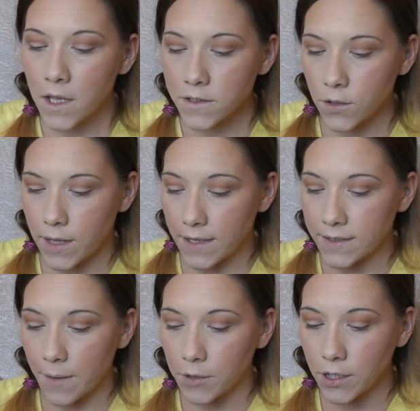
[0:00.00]
So yes,
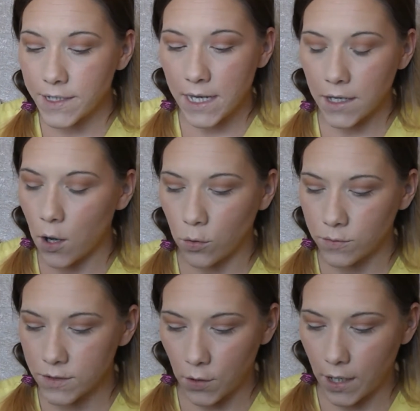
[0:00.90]
I'm going to take,
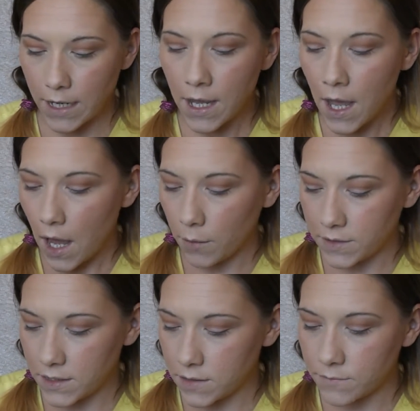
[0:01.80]
sorry, I
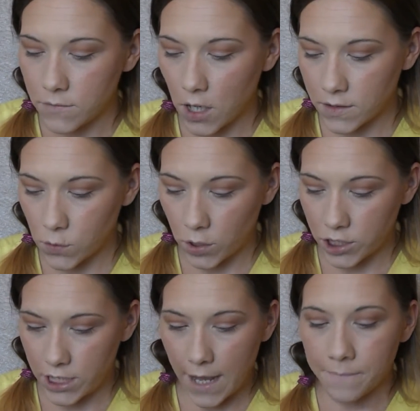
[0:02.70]
wasn't, not
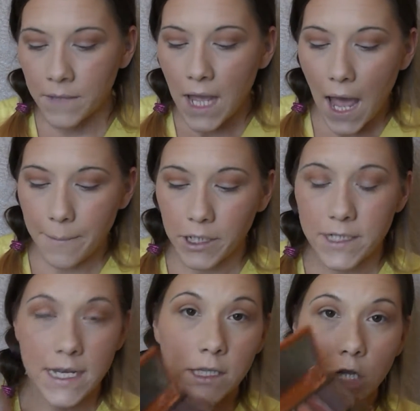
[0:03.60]
Scorched yet. I'm going to take